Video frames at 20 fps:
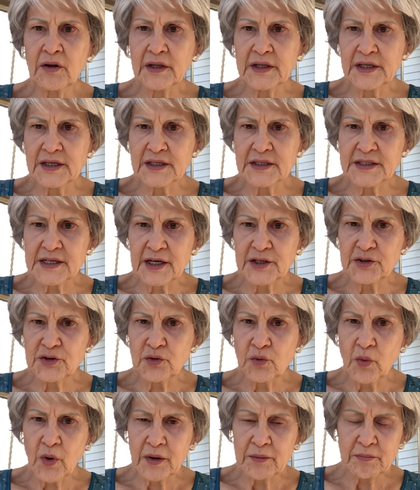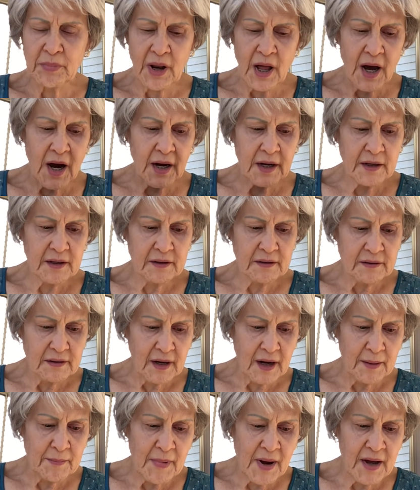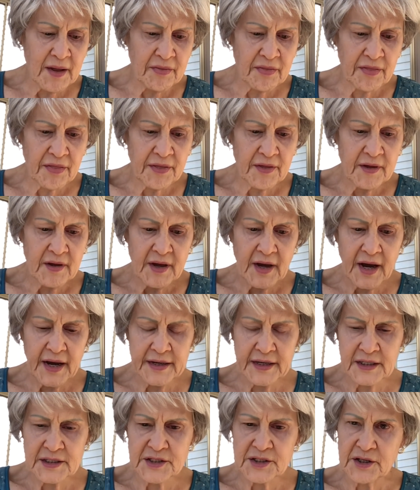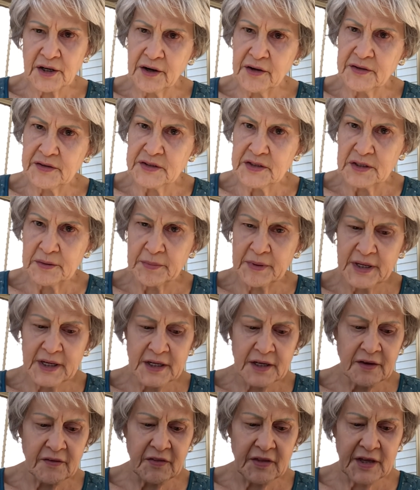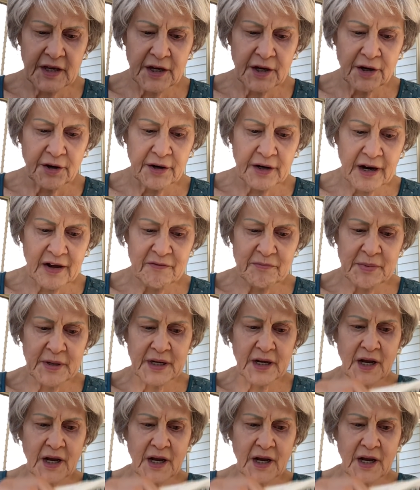is I do 1 block a month, and I started this at the beginning of the year, and I've been